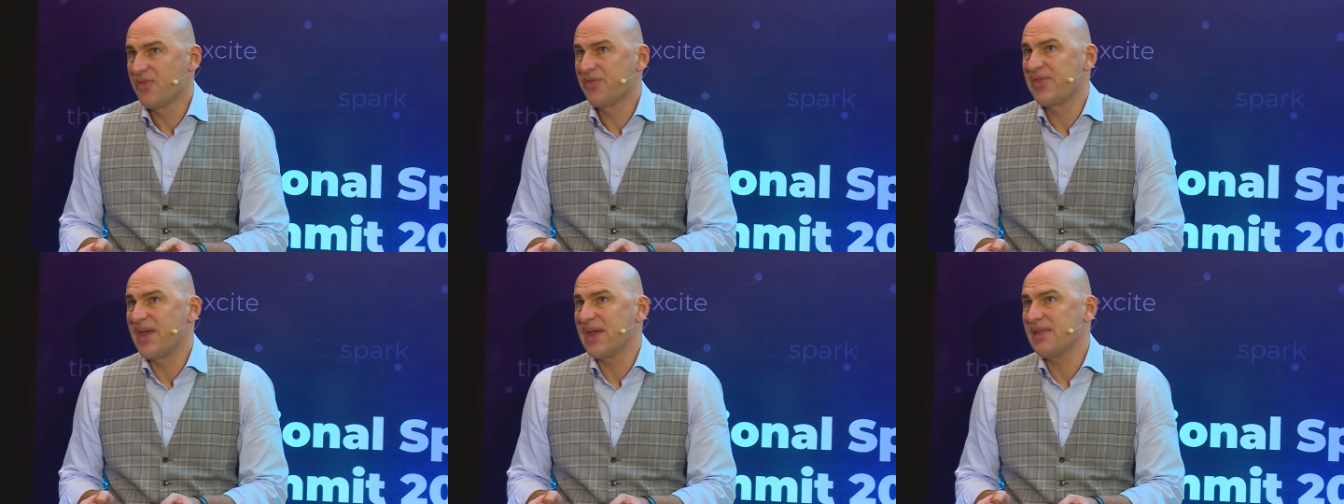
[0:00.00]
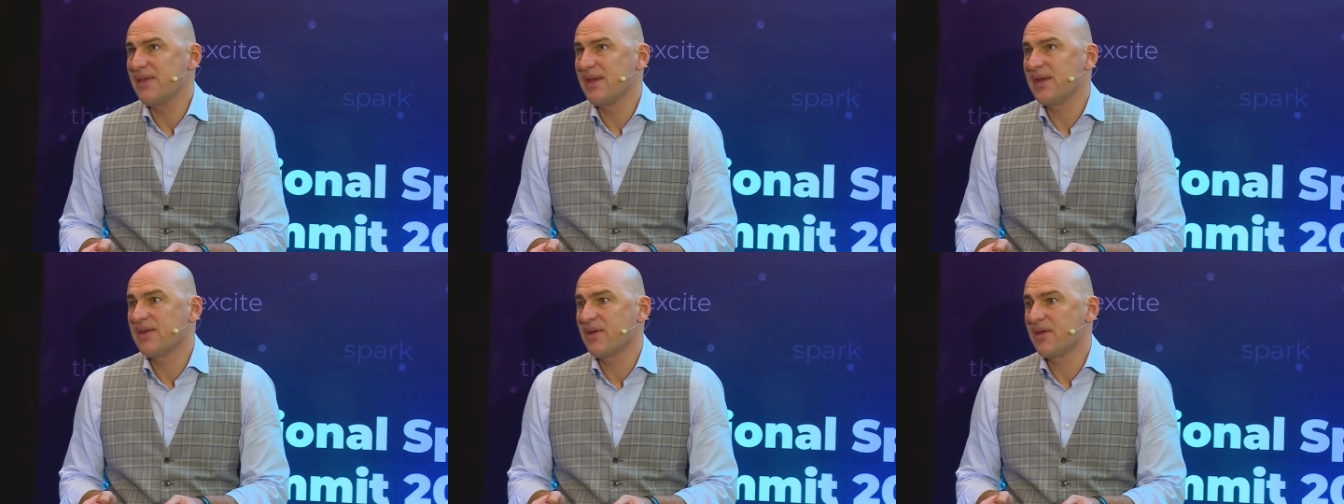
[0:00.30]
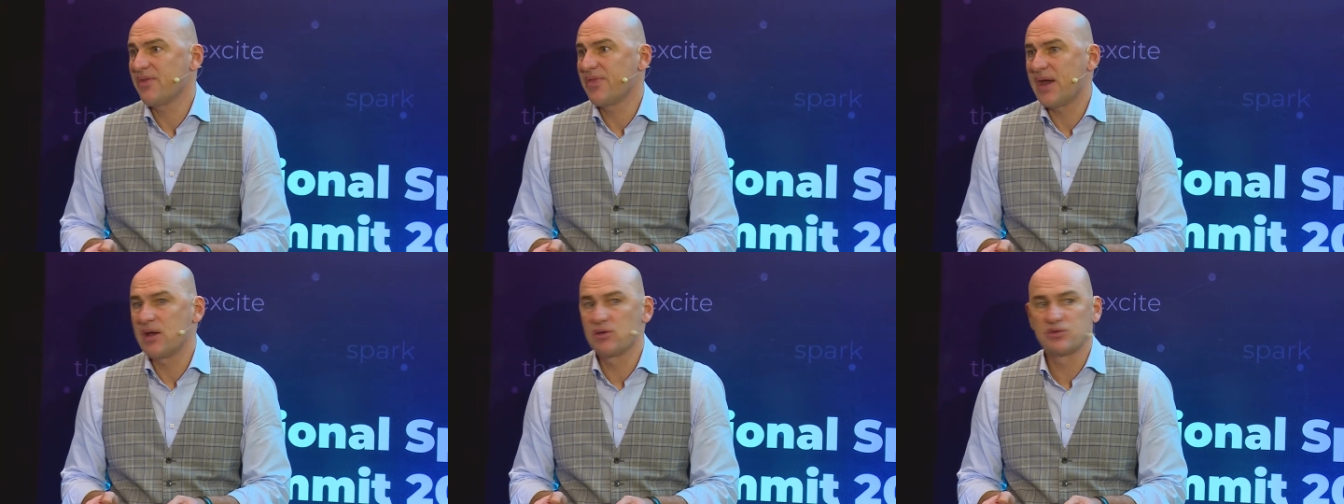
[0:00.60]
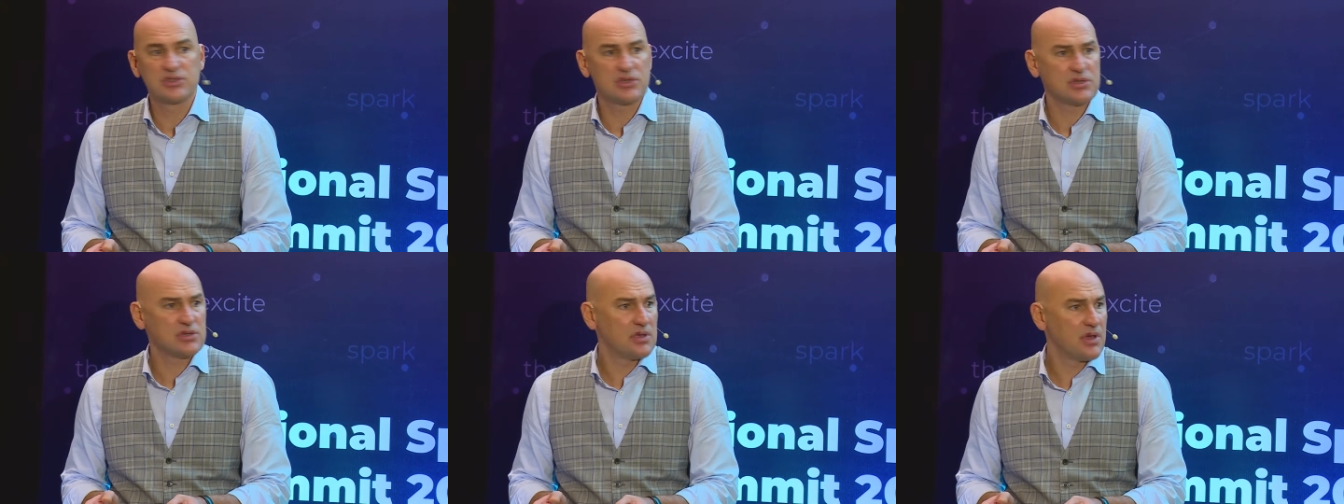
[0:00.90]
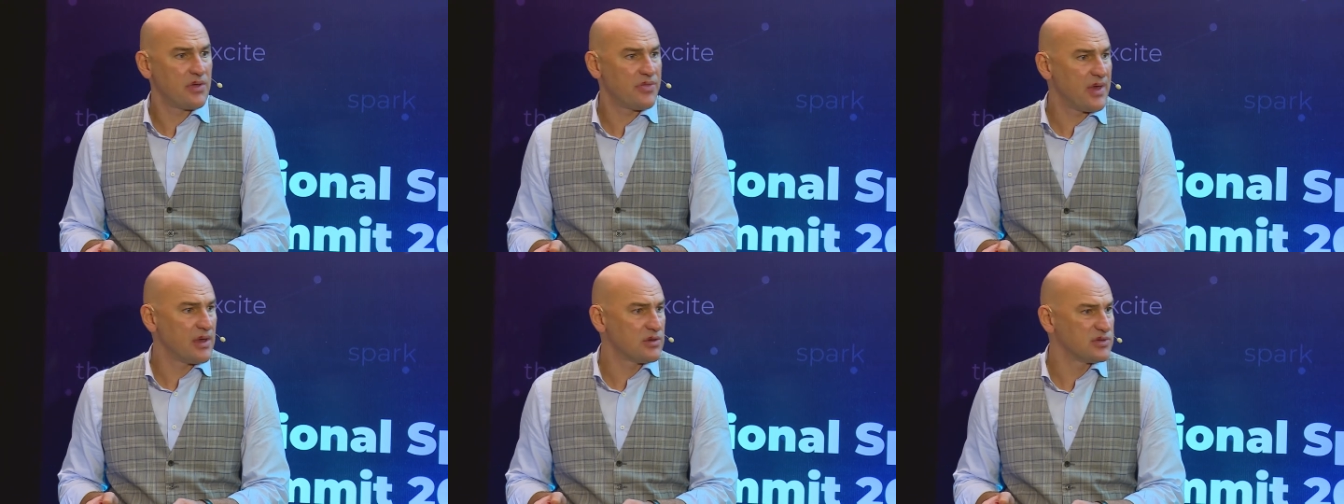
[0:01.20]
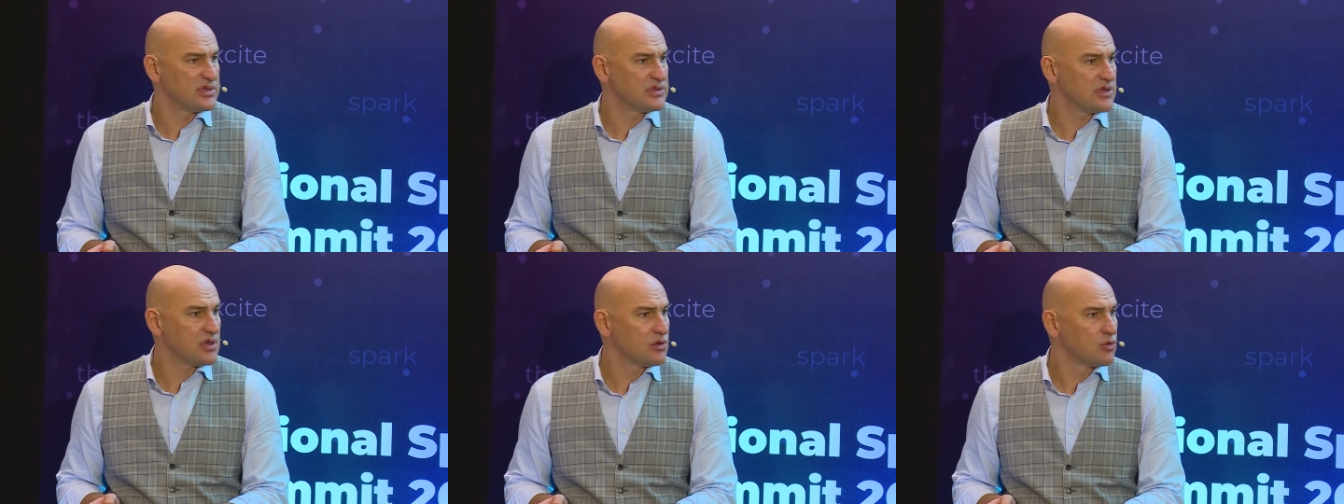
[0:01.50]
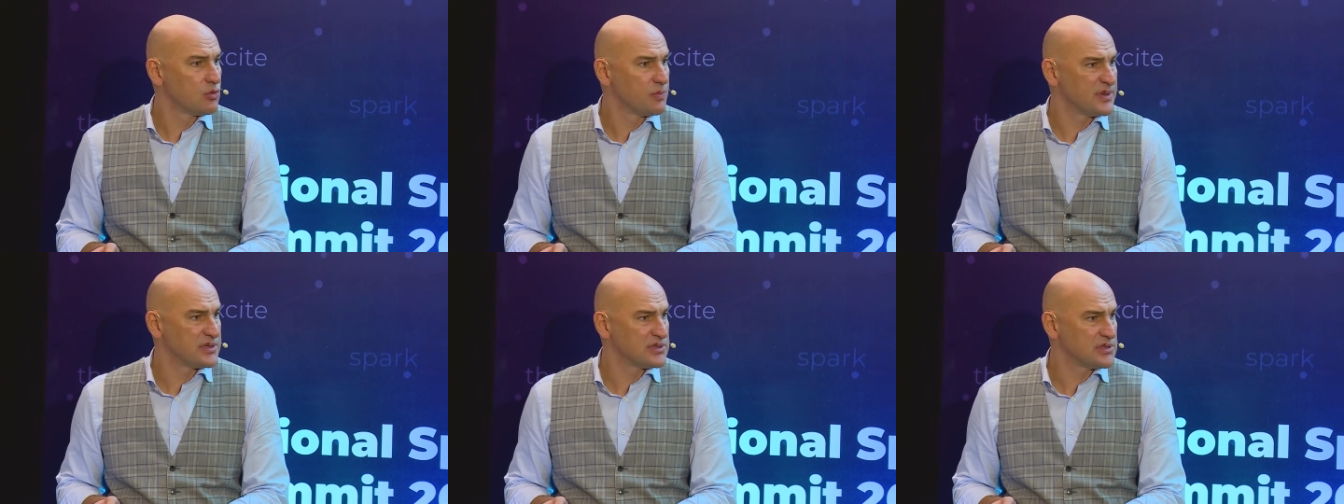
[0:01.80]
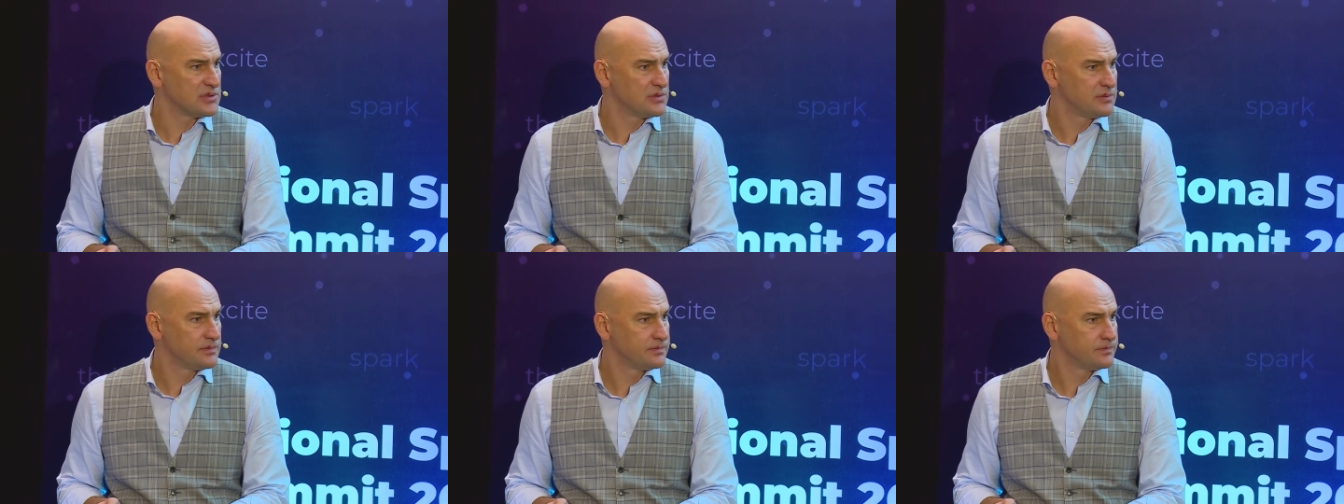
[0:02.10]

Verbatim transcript: 10,000 rupees.